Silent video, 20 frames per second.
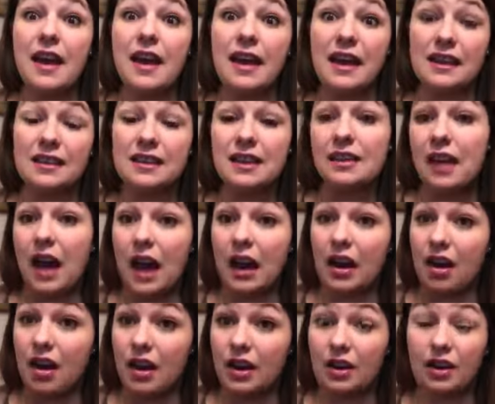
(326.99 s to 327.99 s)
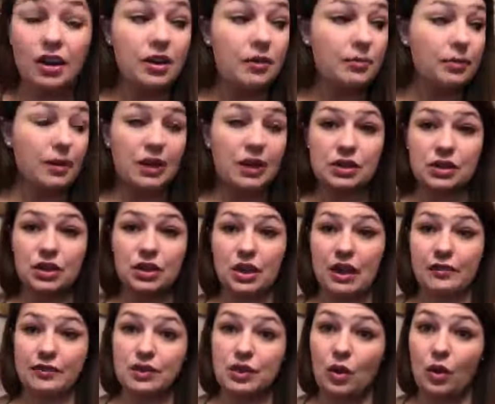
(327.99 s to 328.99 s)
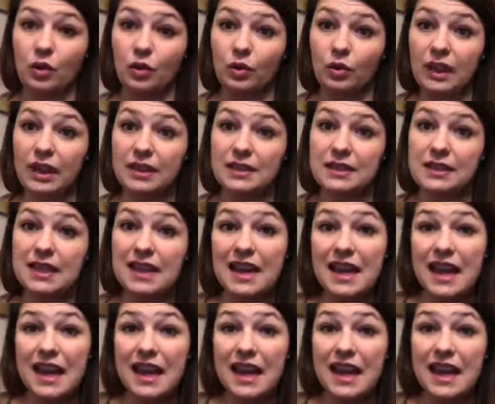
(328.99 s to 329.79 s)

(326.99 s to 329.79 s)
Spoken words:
it's a lot harder because you have to hold it.